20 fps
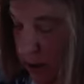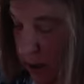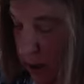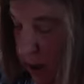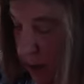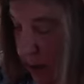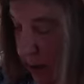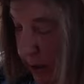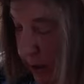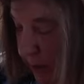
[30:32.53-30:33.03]

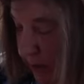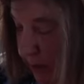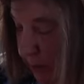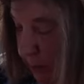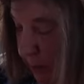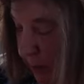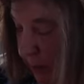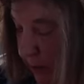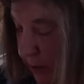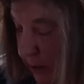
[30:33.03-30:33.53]
this
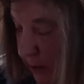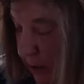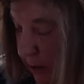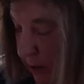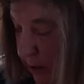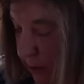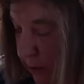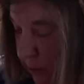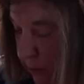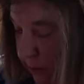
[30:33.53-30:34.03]
mix here
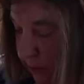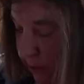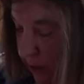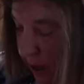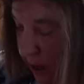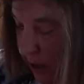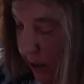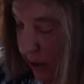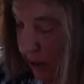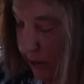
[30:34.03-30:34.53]
that we've
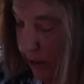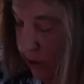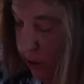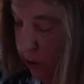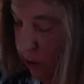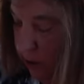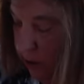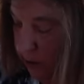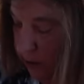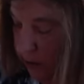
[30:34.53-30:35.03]
got. And the
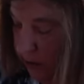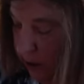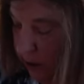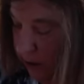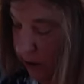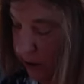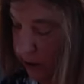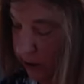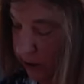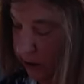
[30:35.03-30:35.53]
cornstarch
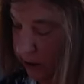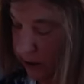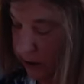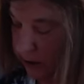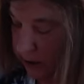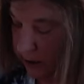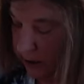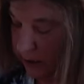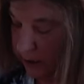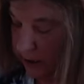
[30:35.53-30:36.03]
is just going
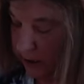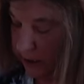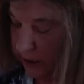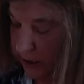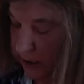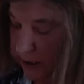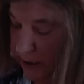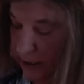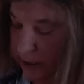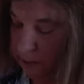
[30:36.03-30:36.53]
to thicken
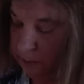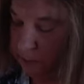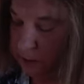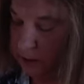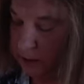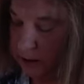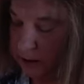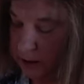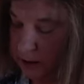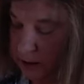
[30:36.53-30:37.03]
it up
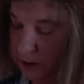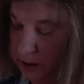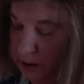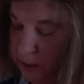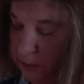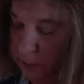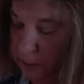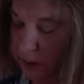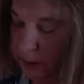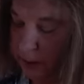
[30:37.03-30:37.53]
just a little
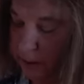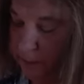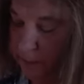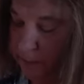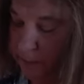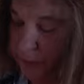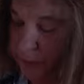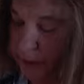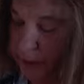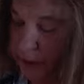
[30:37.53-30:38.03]
bit.
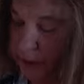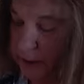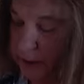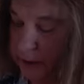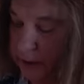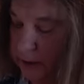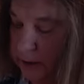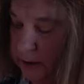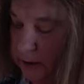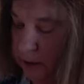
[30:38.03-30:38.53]

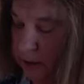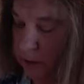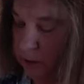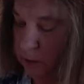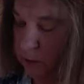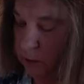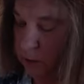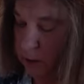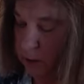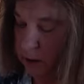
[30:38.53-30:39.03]
So
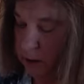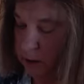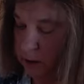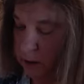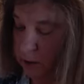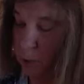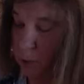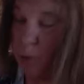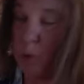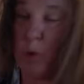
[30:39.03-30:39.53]
we're
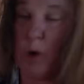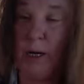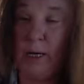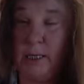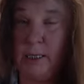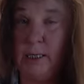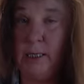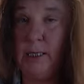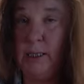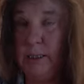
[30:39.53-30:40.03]
1
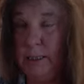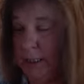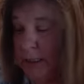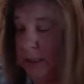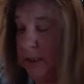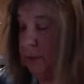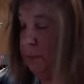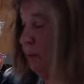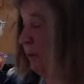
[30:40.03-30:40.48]
teaspoon